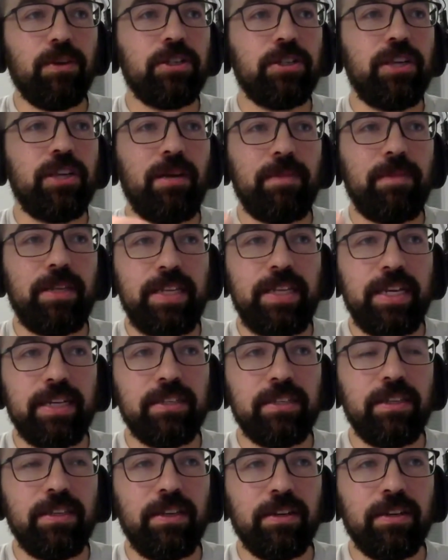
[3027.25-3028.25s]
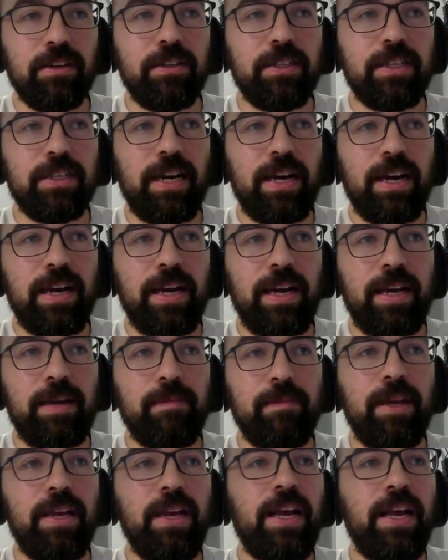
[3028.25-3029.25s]
workshop that takes a longer
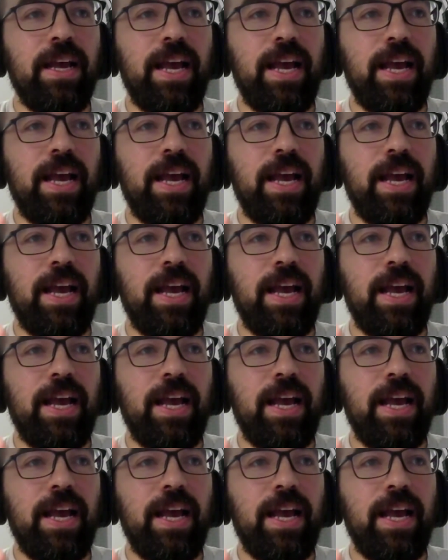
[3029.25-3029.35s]
time.